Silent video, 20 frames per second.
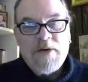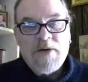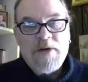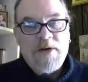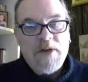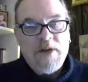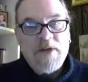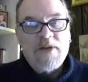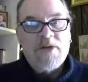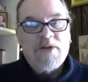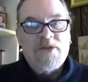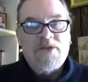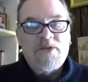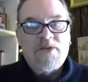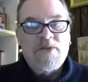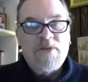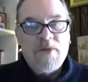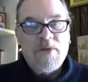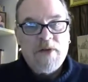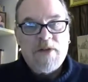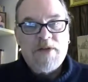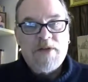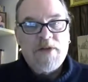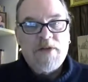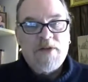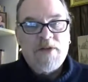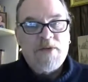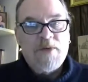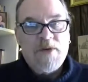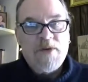deals with
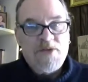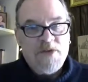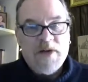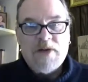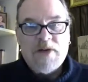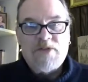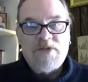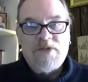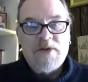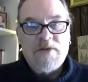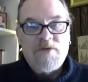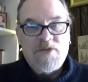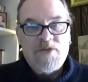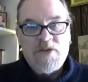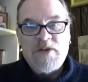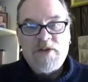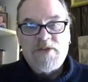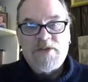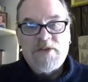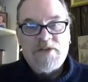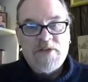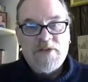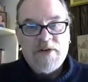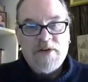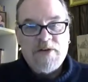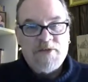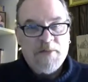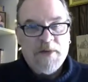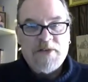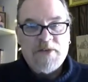the rejection of Jesus and
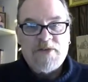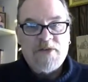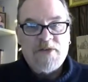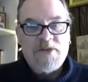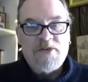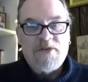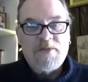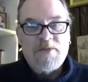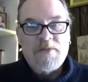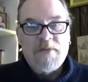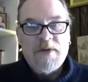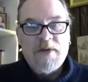his message.